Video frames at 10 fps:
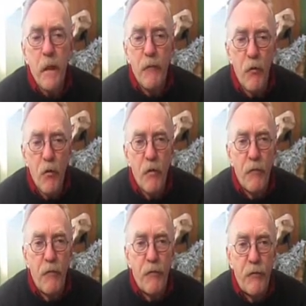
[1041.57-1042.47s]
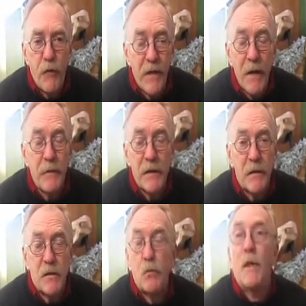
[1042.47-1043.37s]
for them
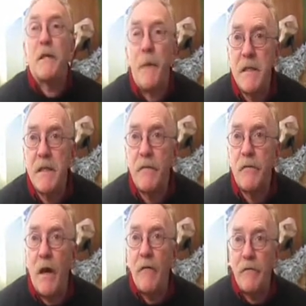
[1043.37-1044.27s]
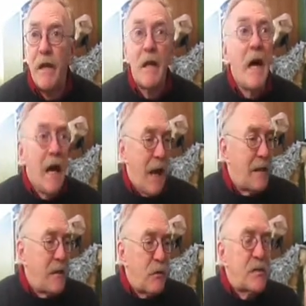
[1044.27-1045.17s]
it's too expensive to have that,
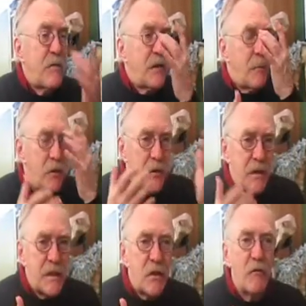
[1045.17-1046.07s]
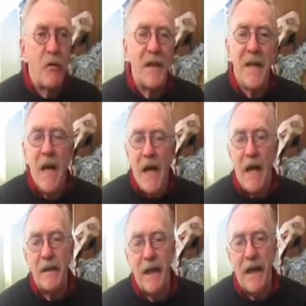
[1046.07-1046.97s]
and it was for them a discovery.
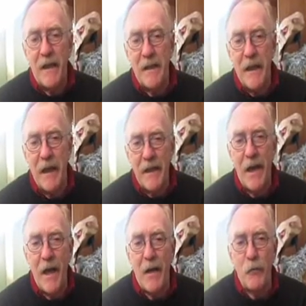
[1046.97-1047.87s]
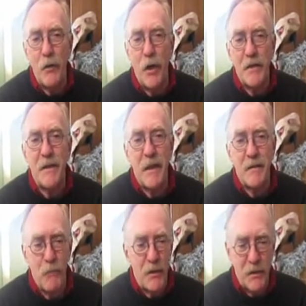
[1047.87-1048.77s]
And we noticed that
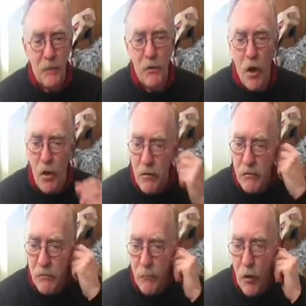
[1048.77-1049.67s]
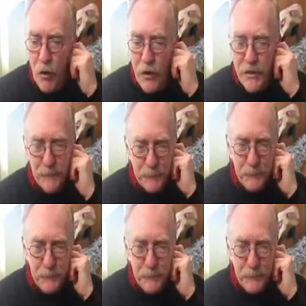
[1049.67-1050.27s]
there was some young boys